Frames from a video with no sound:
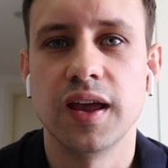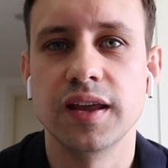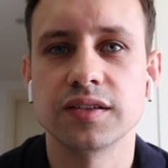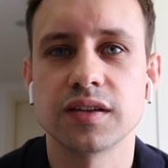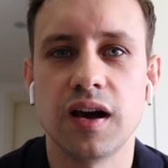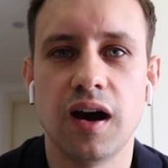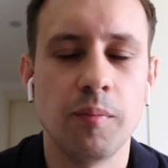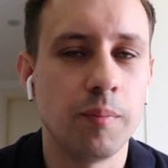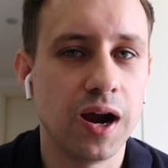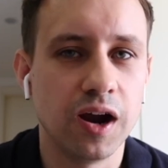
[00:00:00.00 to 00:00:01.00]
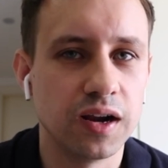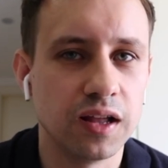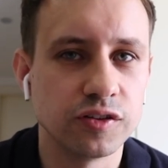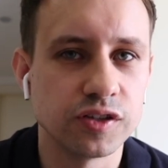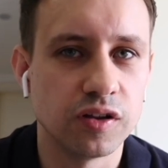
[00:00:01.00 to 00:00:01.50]
It's
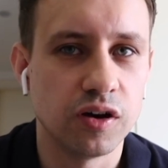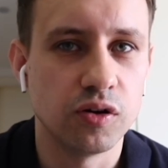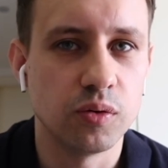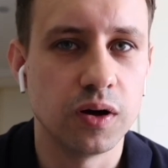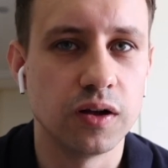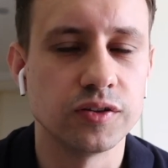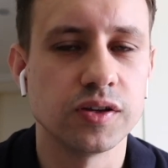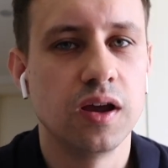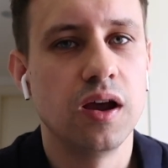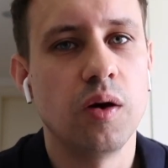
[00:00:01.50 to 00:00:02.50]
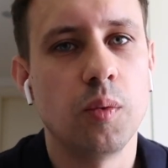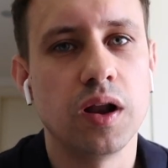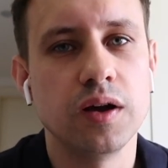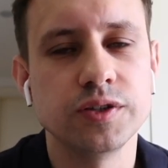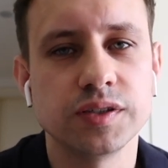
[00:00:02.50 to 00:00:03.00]
unparalleled in the whole world.
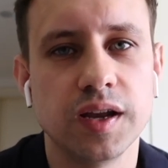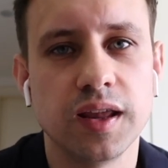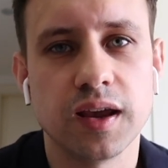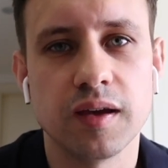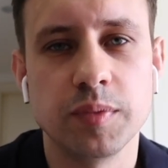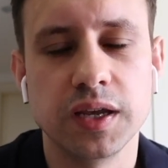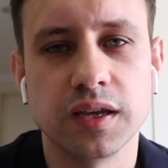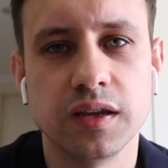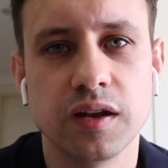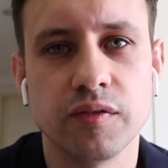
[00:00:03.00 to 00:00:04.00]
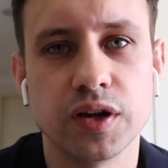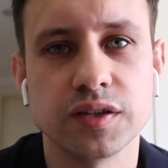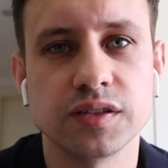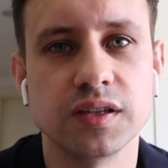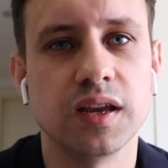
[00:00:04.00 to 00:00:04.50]
When I was studying at Peking
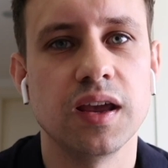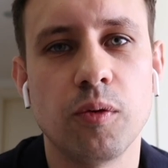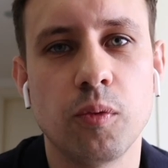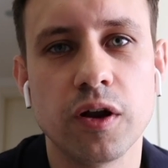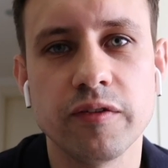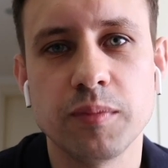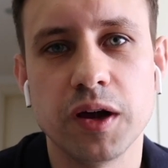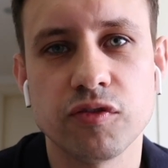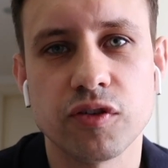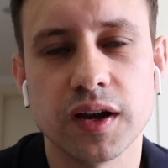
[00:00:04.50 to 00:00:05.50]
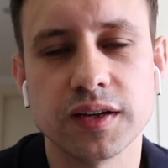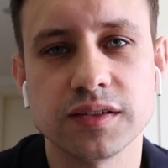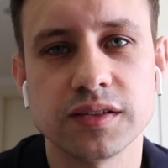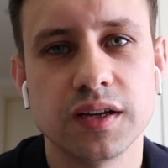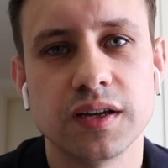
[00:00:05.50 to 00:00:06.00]
University, one of my
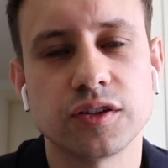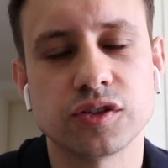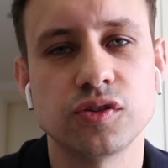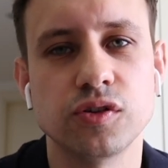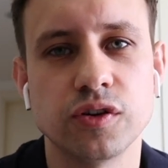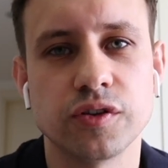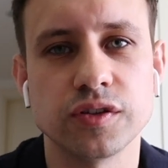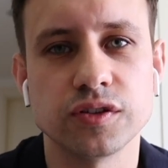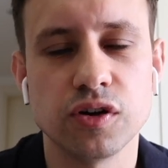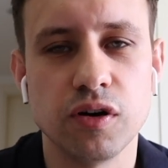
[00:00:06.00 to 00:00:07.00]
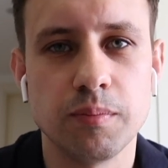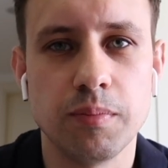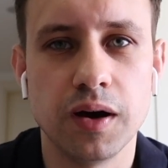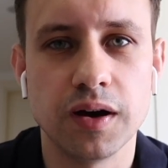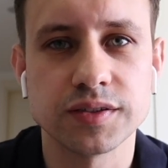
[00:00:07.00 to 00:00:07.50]
friends scored the
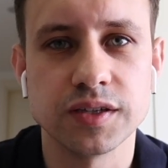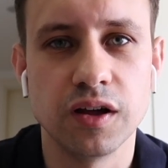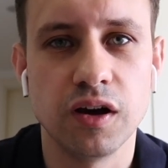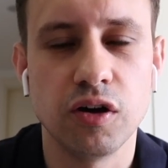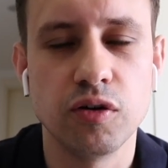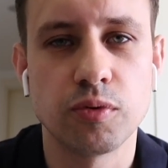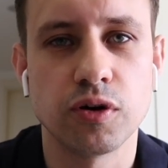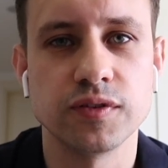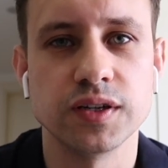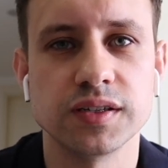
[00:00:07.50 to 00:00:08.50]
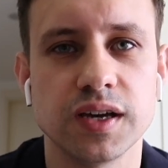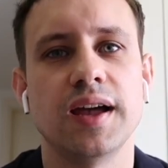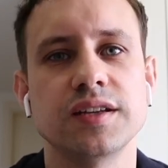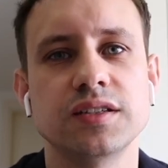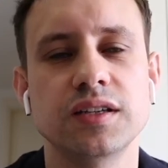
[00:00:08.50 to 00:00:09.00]
top marks in her whole province
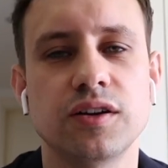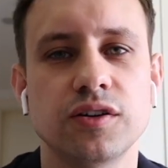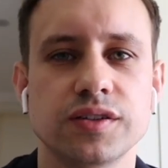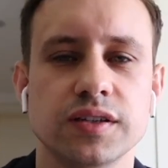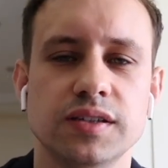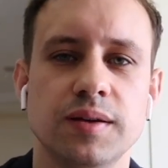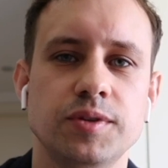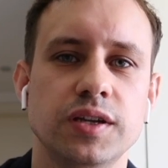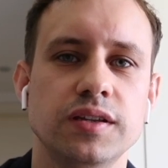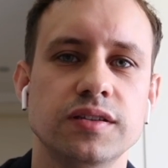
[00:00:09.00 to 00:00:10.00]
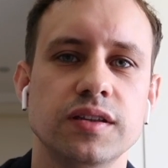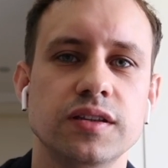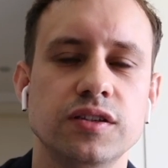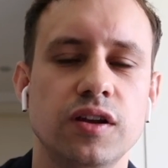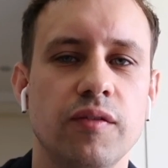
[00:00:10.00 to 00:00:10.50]
and she got accepted into
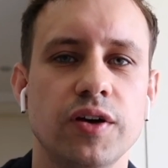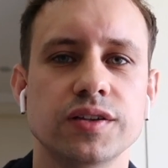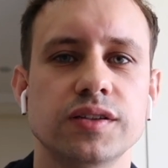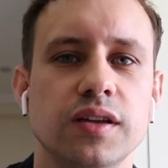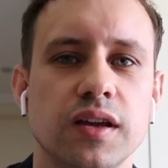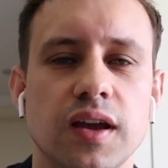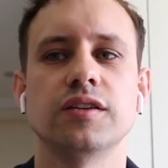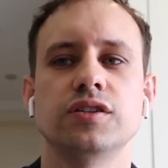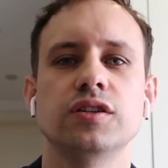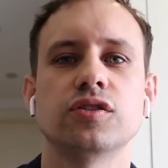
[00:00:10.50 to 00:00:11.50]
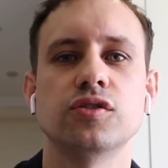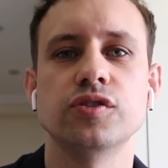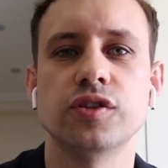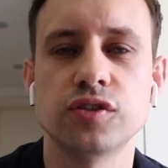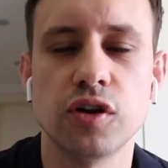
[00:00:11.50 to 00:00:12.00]
this university. She
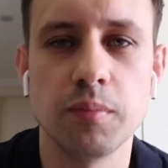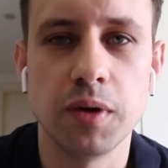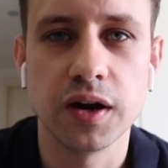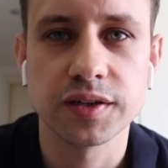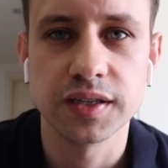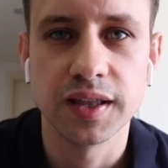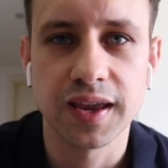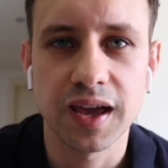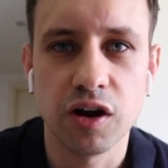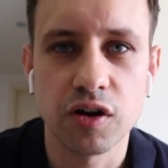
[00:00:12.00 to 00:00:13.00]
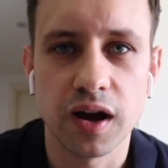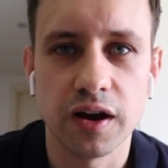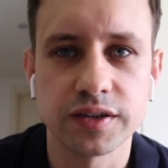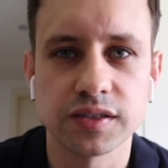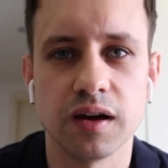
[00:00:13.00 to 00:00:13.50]
scored the top marks in the
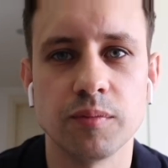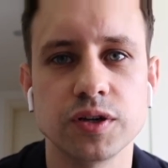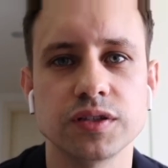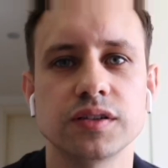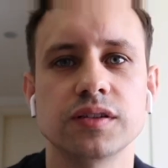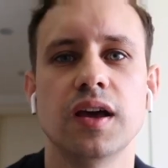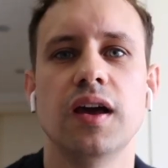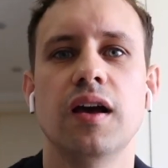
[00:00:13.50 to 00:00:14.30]
Gaokao exam, which is